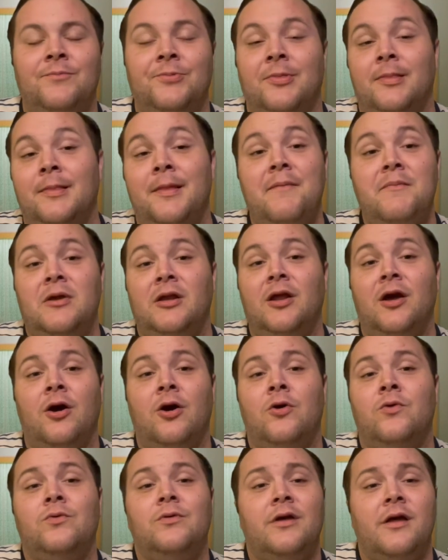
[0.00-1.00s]
Let me
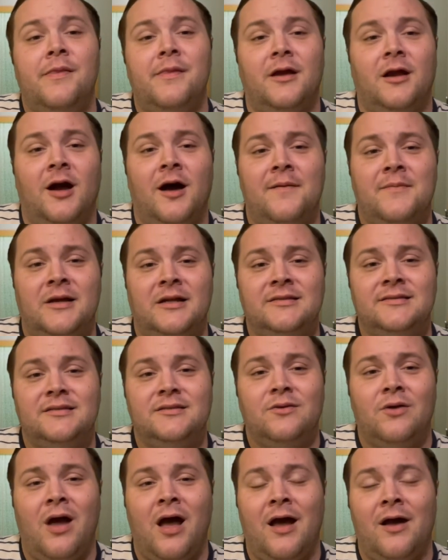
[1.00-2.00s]
know in the comments
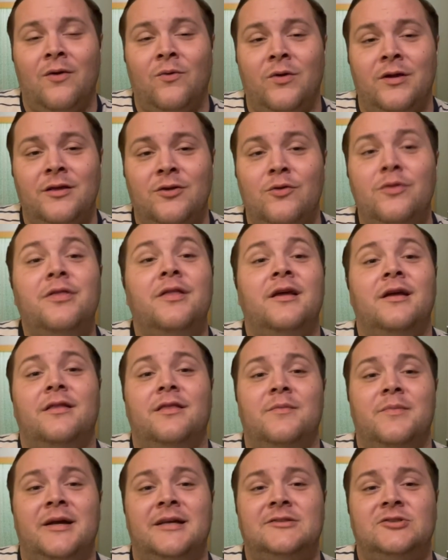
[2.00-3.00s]
what you think the
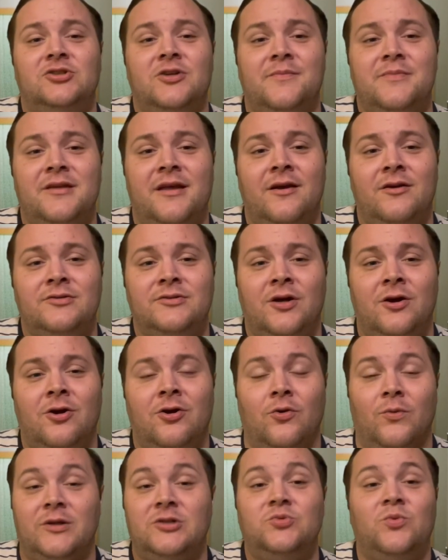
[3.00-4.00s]
best jump scares are,
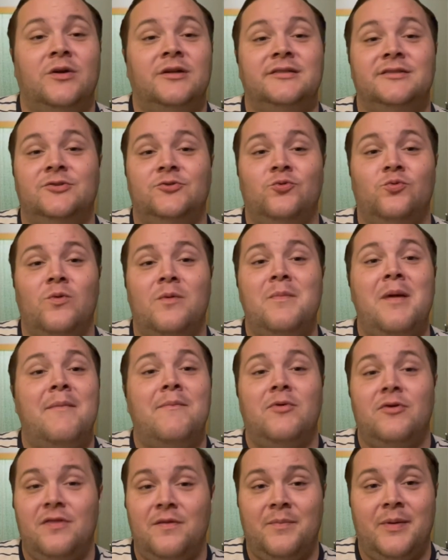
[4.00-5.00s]
or which ones you
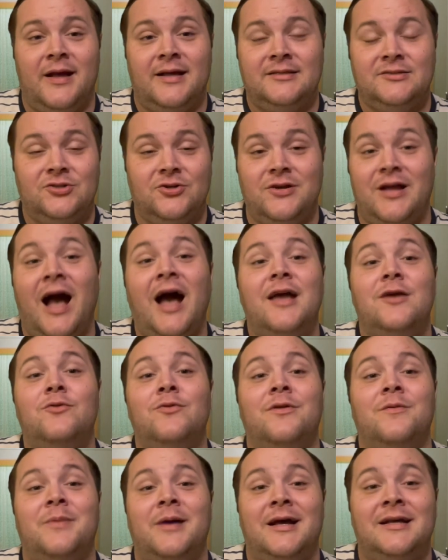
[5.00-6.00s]
remember the best or got you
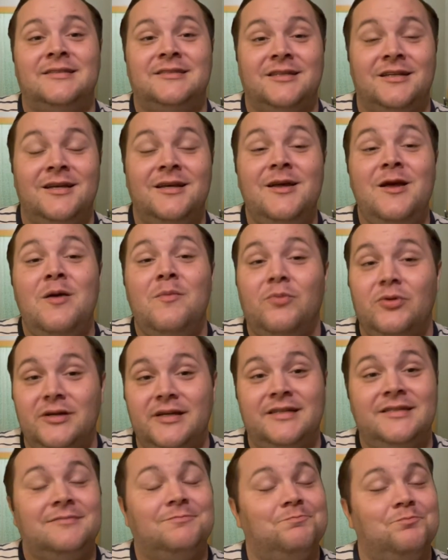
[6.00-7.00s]
the best.
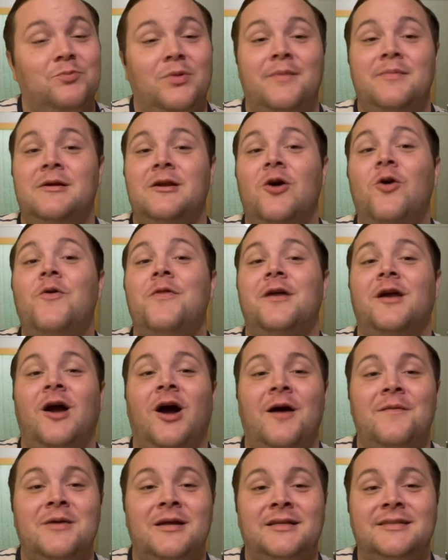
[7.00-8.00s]
Please let me know in the
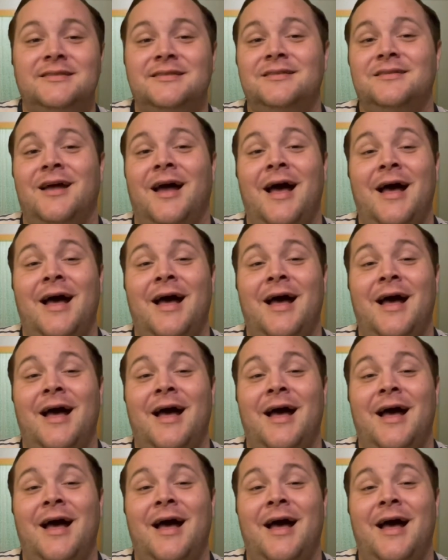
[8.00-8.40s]
comments.